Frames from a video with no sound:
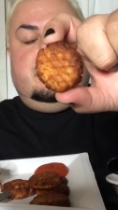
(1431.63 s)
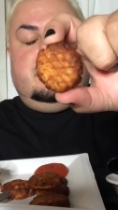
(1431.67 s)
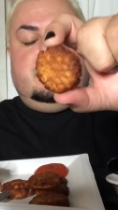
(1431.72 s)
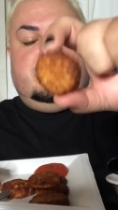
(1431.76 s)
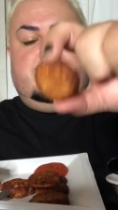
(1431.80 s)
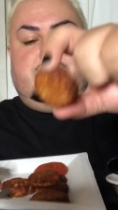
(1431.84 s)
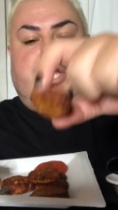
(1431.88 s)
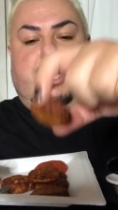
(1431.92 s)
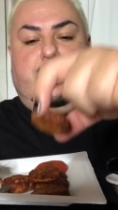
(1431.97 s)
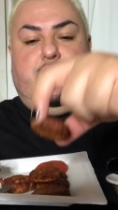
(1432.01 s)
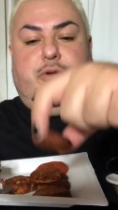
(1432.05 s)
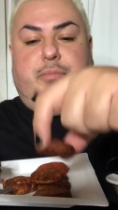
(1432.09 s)

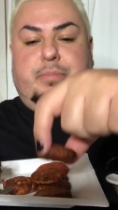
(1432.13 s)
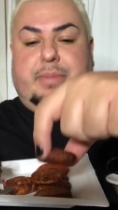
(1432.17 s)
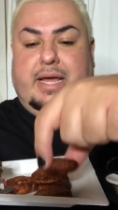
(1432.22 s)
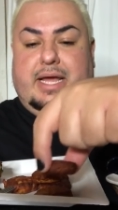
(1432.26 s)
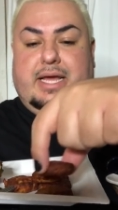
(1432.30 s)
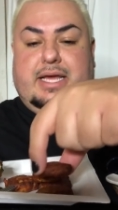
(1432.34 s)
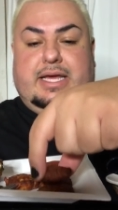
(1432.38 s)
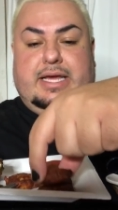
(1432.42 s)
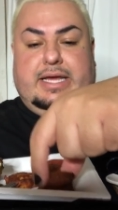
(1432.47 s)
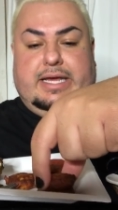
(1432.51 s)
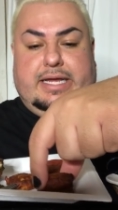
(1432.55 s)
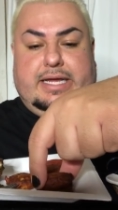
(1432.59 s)
cheddar
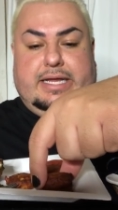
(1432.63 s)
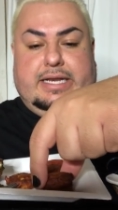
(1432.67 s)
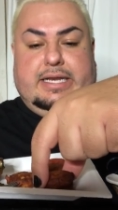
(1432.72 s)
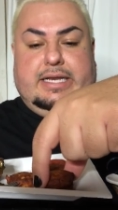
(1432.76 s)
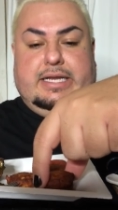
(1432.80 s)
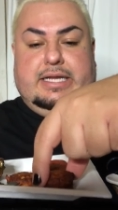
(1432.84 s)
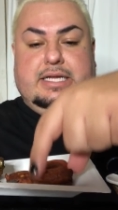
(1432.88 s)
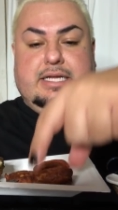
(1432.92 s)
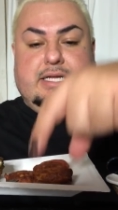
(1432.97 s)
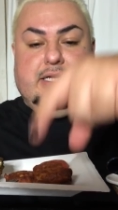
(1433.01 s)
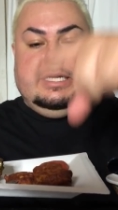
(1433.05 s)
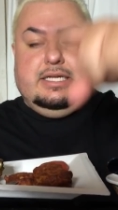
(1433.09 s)

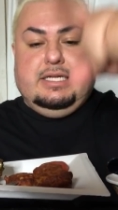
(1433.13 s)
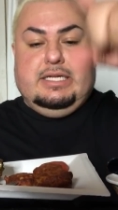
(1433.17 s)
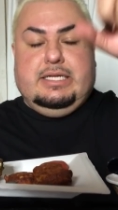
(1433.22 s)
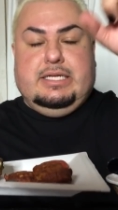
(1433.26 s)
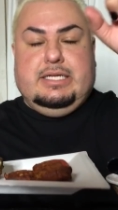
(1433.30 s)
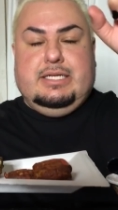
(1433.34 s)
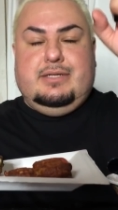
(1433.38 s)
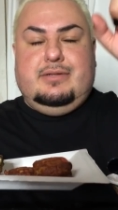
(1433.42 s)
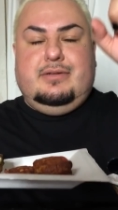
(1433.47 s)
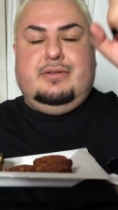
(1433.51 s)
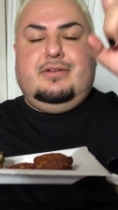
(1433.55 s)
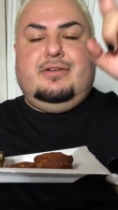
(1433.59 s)
bacon
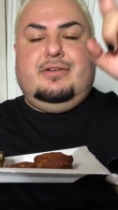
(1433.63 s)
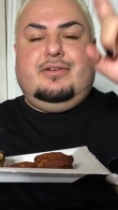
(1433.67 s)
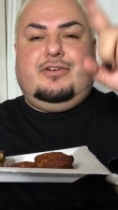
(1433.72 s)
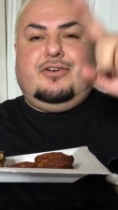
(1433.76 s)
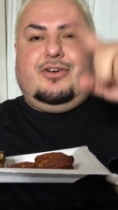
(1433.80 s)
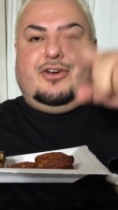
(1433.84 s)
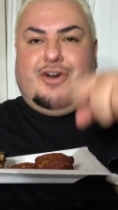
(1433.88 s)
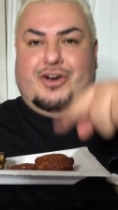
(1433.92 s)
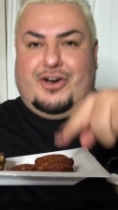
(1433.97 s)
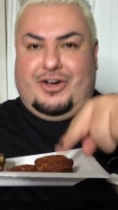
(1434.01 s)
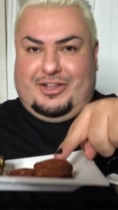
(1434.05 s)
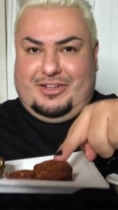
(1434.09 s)

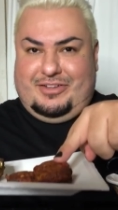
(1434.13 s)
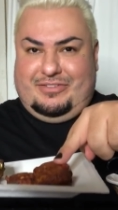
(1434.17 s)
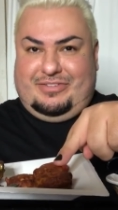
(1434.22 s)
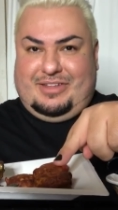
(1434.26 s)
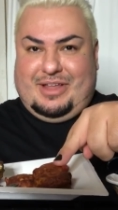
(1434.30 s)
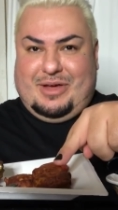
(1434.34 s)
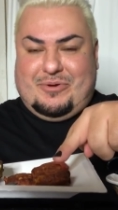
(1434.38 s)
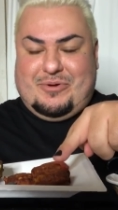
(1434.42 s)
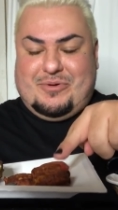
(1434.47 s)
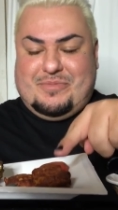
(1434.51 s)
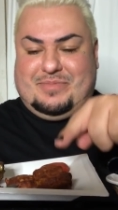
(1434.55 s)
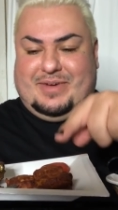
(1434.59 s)

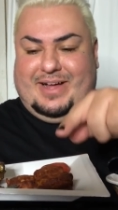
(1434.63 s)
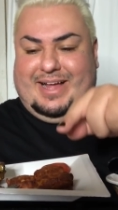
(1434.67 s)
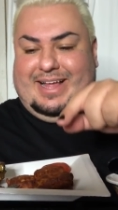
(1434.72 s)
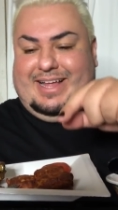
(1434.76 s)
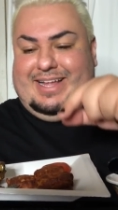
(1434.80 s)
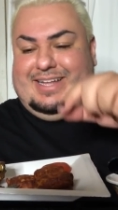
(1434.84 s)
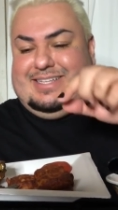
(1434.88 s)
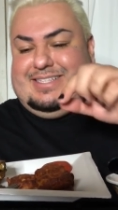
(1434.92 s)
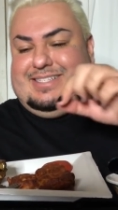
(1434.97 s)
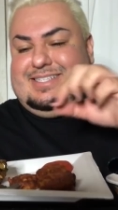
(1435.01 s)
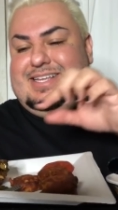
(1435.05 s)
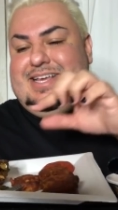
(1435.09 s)
cauliflower
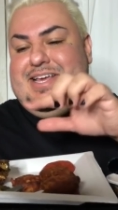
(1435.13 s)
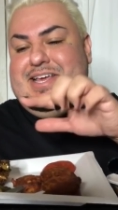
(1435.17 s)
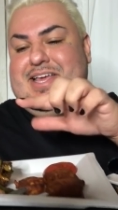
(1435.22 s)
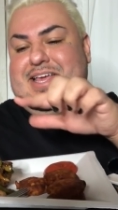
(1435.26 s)
bites